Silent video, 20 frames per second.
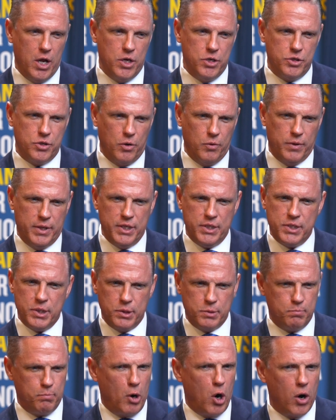So this
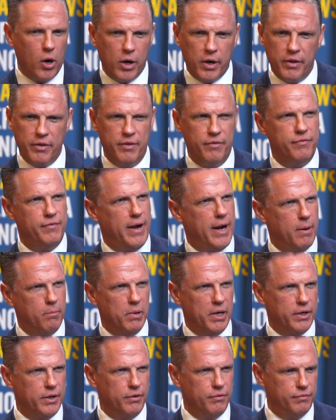is part of the
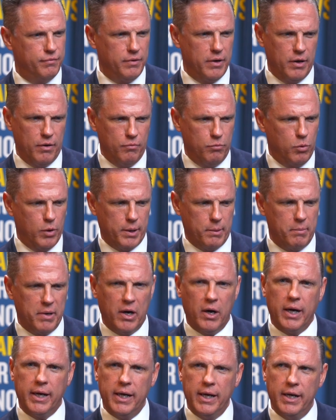fabric of what
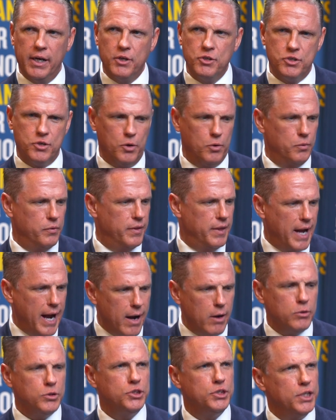America is. So
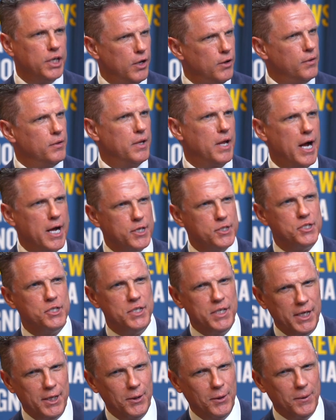thou shalt not
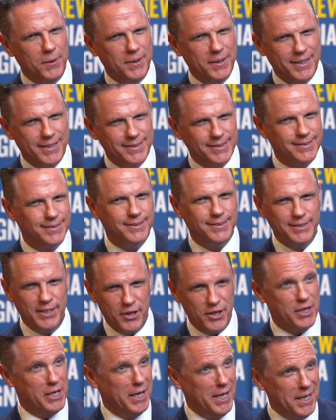steal.
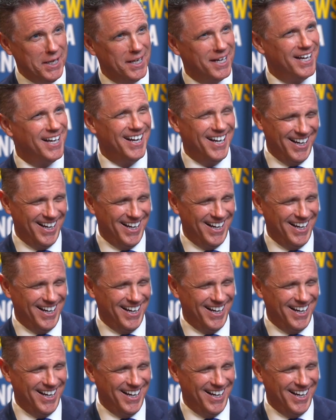You think?